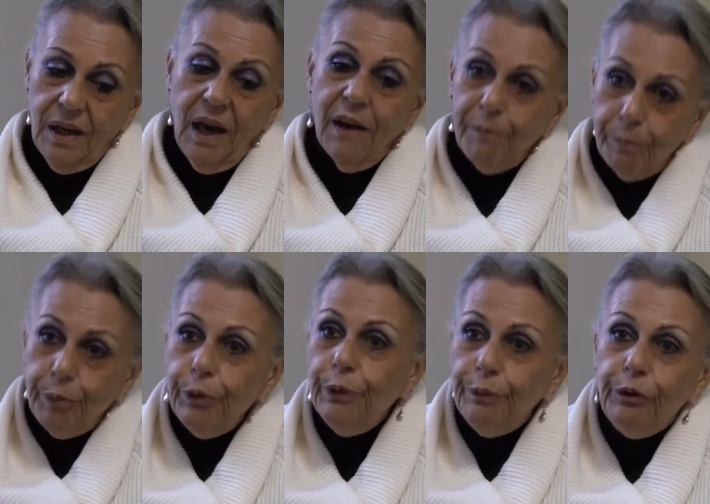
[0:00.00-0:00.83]

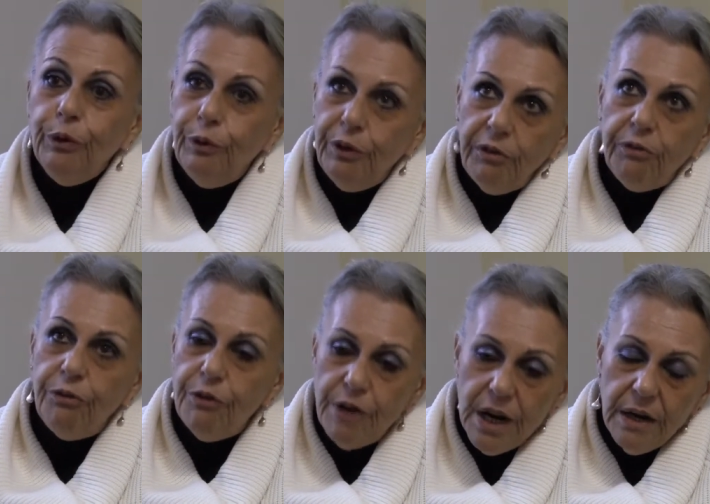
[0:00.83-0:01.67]
have proved to be
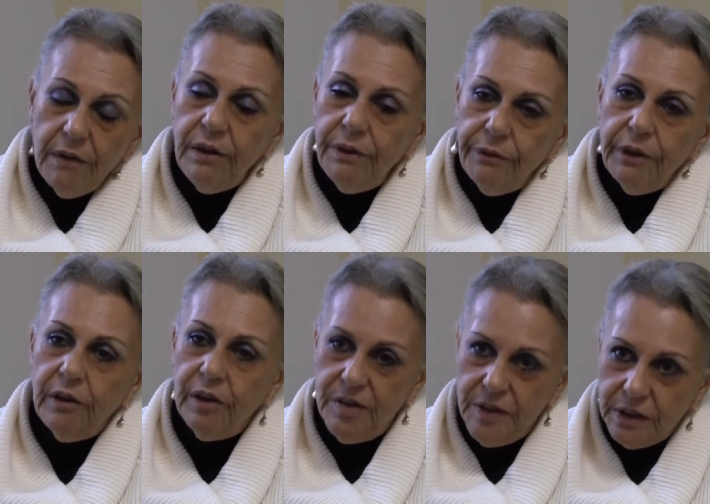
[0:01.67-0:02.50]
very,
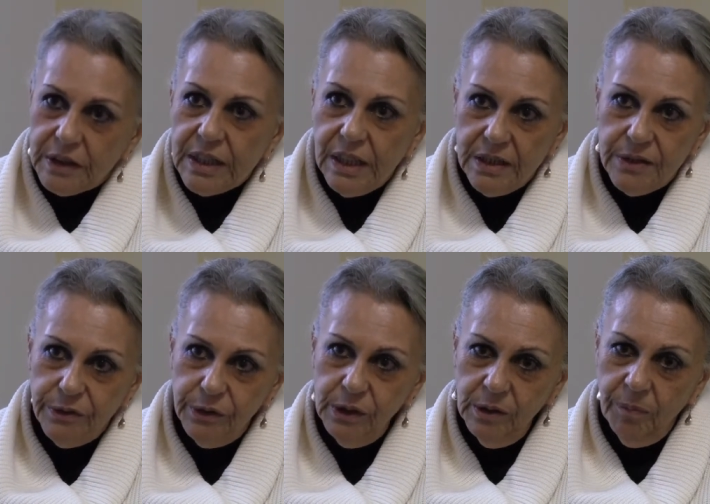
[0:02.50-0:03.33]
very
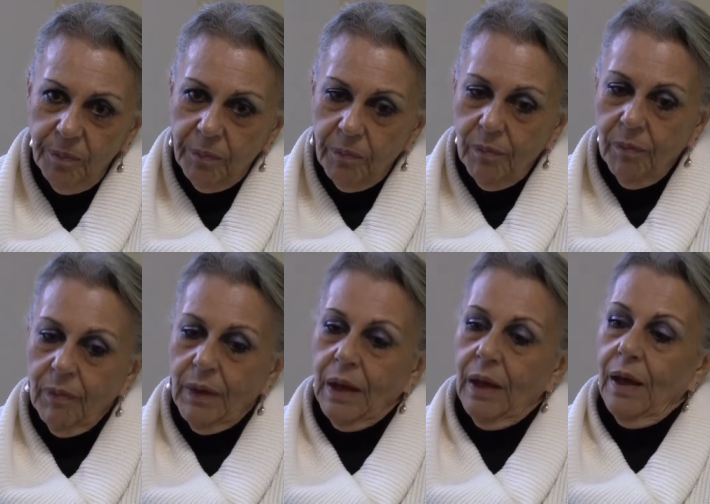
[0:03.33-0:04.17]
successful,
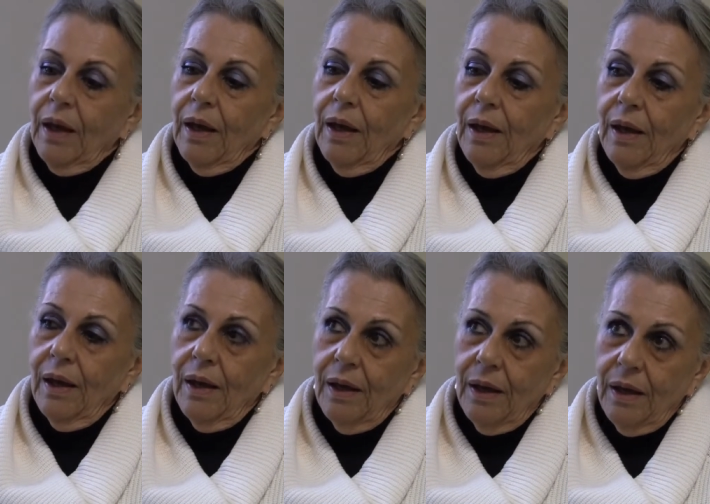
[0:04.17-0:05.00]

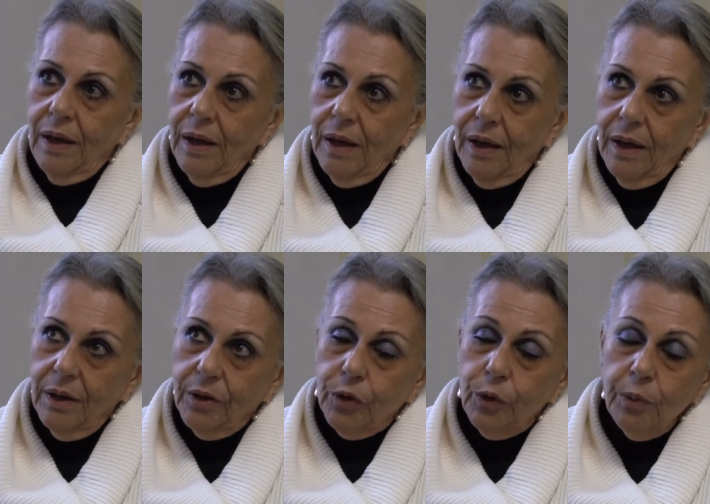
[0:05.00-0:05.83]
uh,
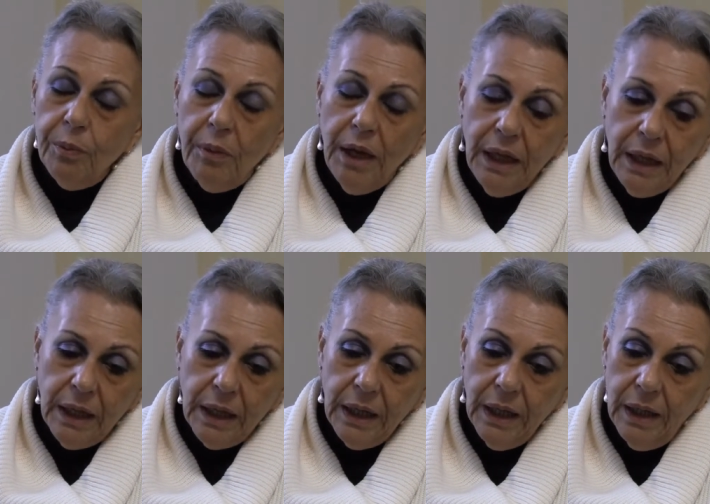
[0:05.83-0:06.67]
to
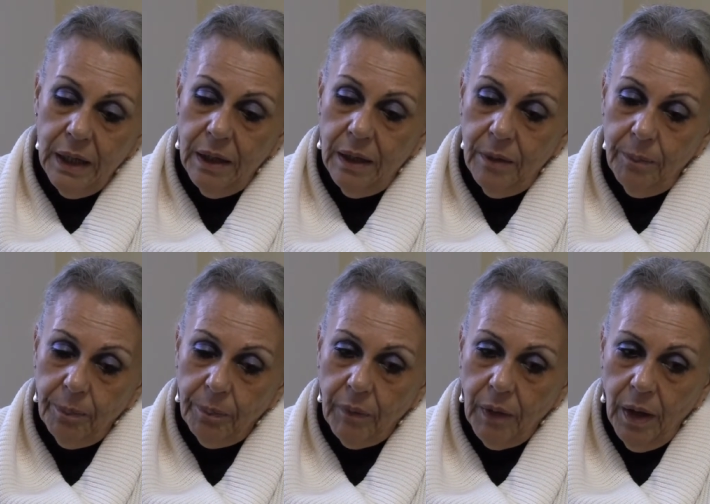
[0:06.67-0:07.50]
make uh,
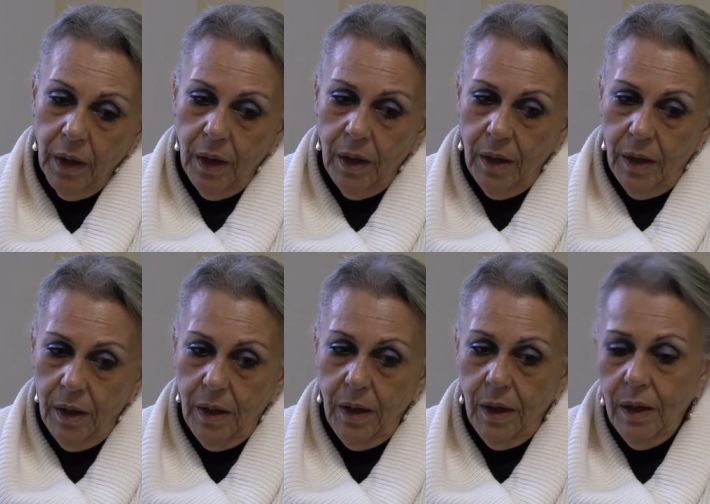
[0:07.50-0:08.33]

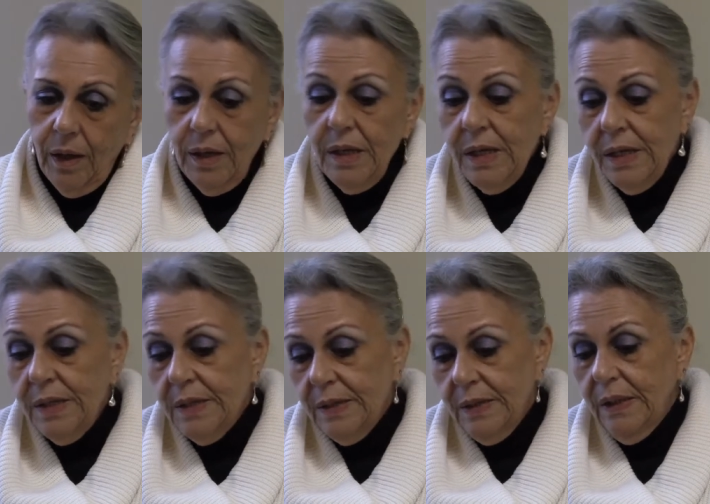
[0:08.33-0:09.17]
uh,
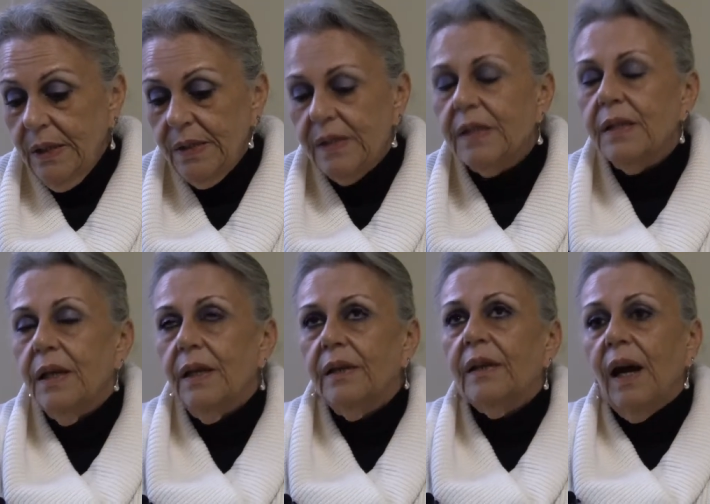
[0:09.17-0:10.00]
is, is
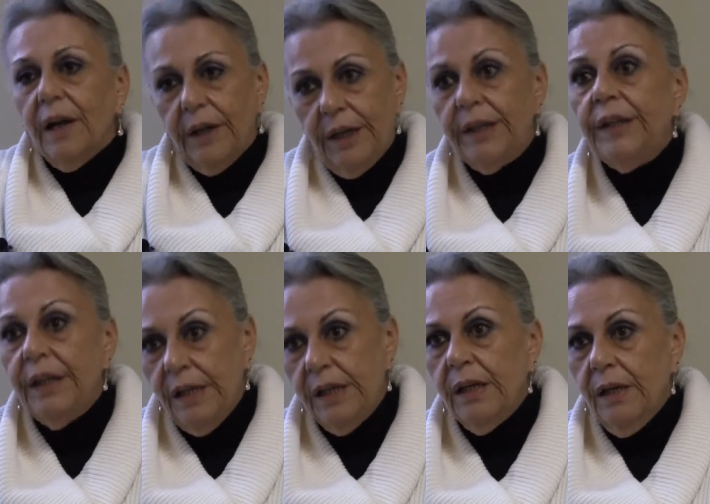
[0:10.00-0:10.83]

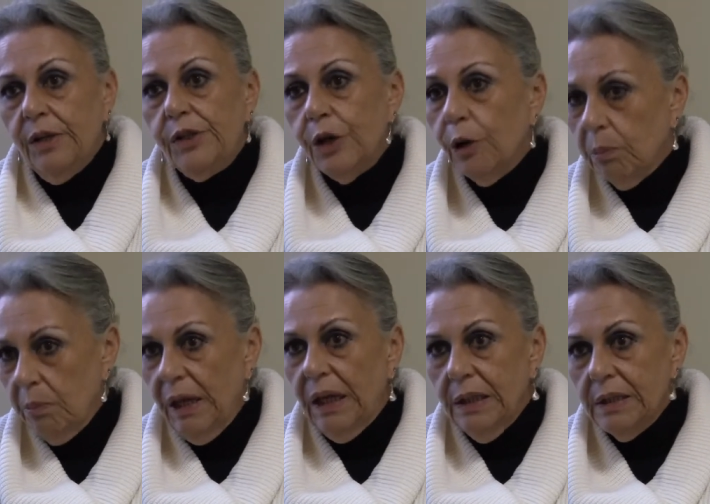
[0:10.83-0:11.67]
targeting
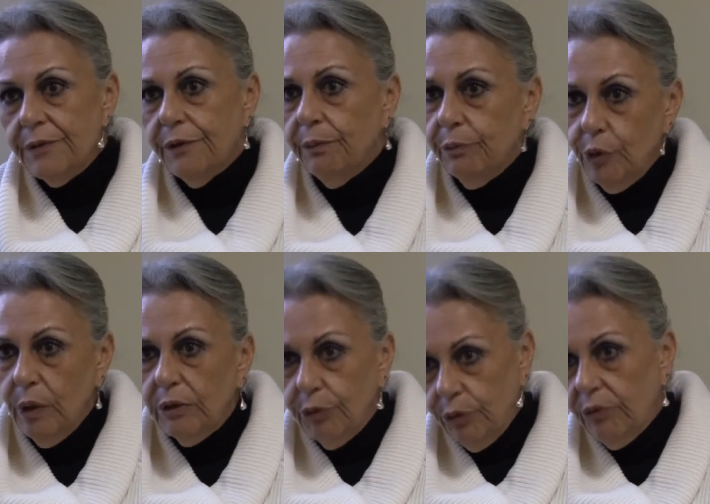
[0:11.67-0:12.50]
young males from
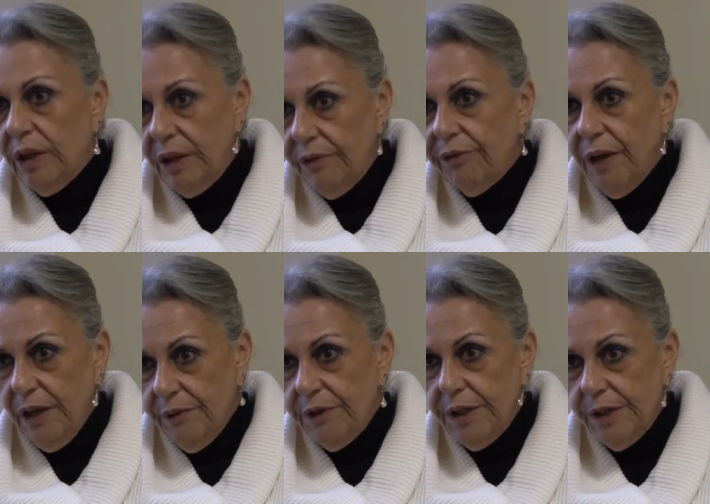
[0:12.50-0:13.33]
twelve to
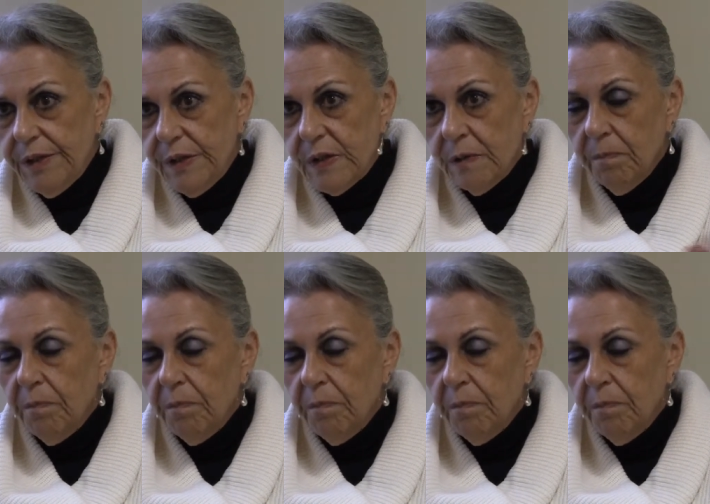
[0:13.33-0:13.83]
twenty-five years,